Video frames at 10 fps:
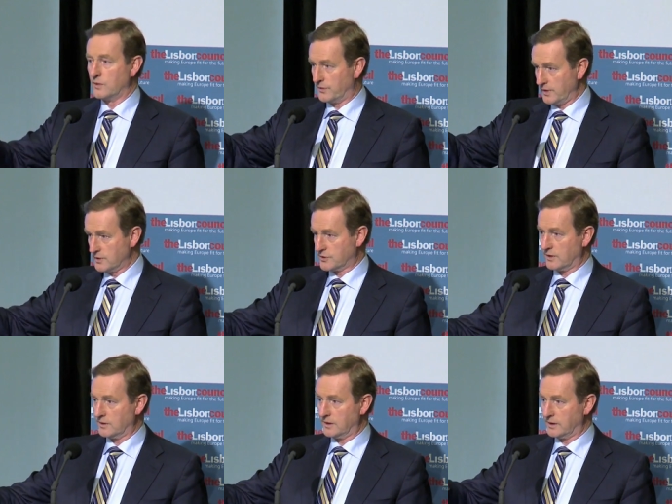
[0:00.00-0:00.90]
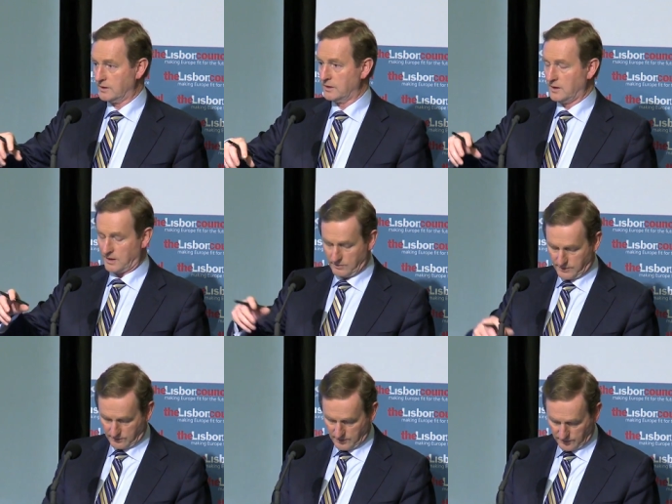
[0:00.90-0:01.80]
both internally and
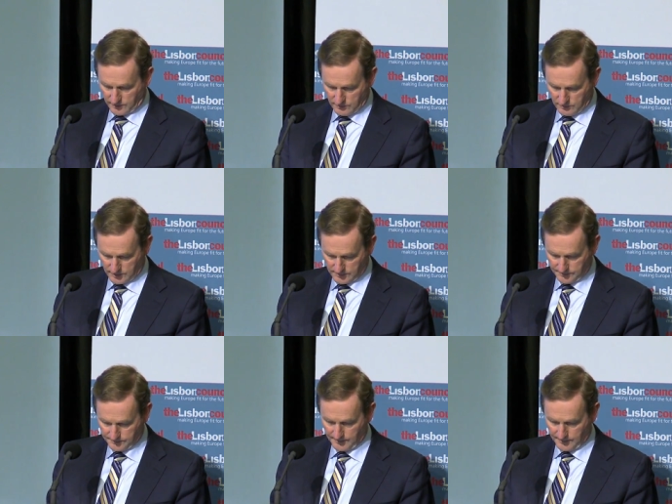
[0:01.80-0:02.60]
with the greater Union.